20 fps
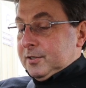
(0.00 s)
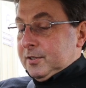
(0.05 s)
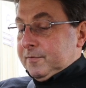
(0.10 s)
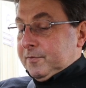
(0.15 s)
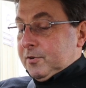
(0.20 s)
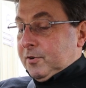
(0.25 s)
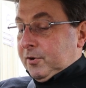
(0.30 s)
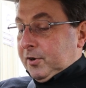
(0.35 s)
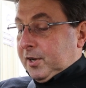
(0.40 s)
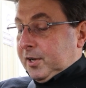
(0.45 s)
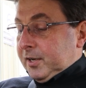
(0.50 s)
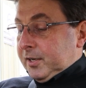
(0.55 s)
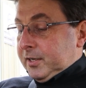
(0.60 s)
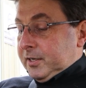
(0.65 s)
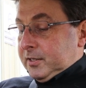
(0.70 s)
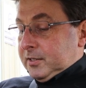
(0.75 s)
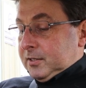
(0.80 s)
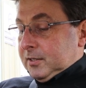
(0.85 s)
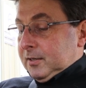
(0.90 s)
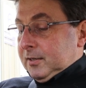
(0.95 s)
and you've got
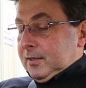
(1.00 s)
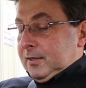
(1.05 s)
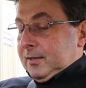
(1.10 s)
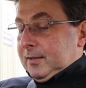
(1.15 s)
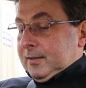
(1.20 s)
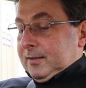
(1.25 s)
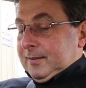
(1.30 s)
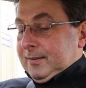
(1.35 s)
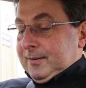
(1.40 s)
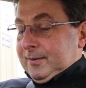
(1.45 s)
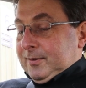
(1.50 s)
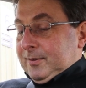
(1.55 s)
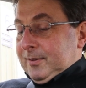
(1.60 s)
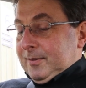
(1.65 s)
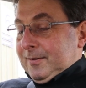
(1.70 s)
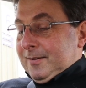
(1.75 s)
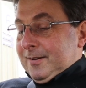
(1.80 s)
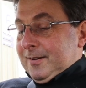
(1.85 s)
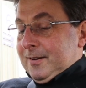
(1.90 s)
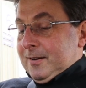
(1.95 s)
keys. And
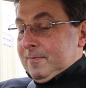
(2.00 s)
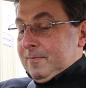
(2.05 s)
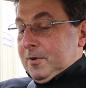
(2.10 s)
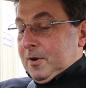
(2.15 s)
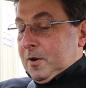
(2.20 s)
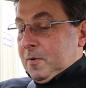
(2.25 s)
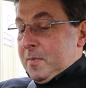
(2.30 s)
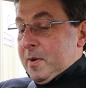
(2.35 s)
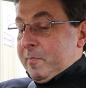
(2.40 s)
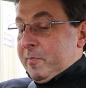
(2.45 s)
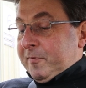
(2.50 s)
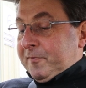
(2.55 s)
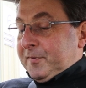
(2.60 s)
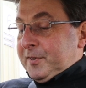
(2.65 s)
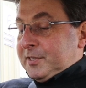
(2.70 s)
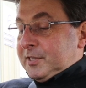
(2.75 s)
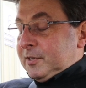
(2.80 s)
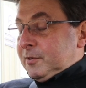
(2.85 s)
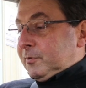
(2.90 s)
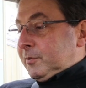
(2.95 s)
I remember
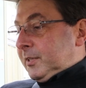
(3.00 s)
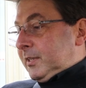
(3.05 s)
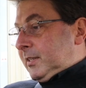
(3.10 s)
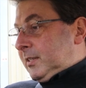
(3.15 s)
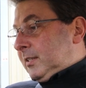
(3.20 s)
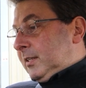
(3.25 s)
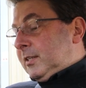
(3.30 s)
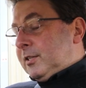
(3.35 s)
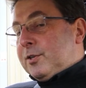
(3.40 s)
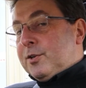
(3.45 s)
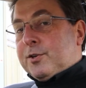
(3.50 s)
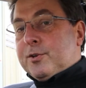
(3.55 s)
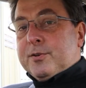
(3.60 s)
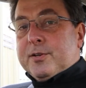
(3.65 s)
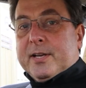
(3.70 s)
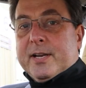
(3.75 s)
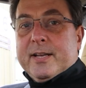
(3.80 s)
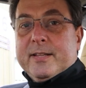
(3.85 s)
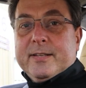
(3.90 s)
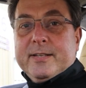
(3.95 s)
fitting all these things. You
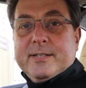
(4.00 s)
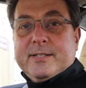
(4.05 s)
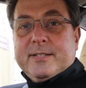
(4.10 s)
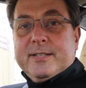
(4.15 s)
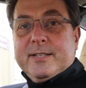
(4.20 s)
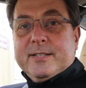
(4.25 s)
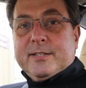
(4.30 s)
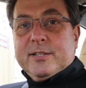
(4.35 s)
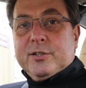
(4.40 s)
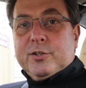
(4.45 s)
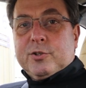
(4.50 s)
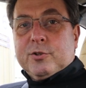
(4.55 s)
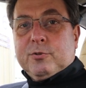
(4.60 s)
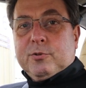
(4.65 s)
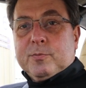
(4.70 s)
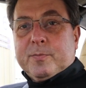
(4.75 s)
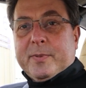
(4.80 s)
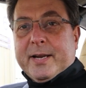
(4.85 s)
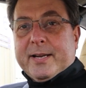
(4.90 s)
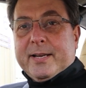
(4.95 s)
couldn't get these things
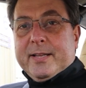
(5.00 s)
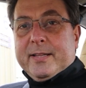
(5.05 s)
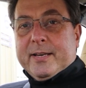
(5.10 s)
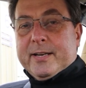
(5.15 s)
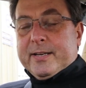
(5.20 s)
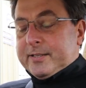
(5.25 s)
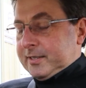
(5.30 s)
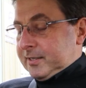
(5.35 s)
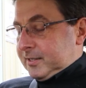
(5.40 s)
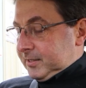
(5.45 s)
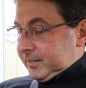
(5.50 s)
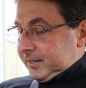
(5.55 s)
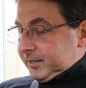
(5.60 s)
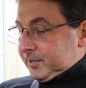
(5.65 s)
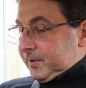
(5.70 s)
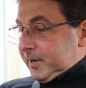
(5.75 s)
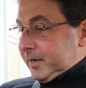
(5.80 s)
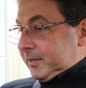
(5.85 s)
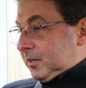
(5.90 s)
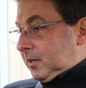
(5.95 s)
insured back in the 80s
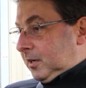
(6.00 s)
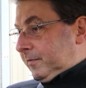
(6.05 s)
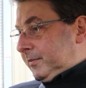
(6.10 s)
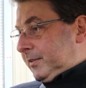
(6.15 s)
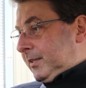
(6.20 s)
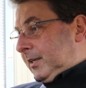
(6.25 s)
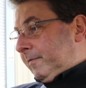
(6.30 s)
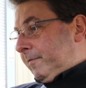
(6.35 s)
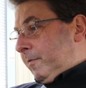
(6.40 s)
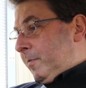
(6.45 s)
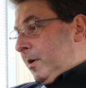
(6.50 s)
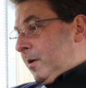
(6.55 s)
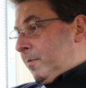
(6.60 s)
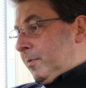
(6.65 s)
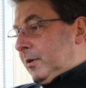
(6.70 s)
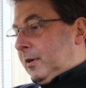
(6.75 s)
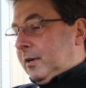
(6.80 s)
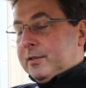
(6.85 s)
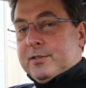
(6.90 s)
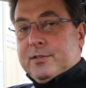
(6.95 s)
unless you had half a dozen of
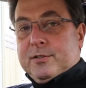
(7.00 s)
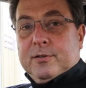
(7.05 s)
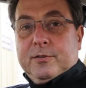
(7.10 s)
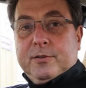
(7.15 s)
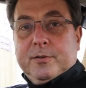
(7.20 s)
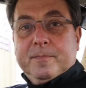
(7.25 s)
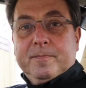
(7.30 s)
immobilisers on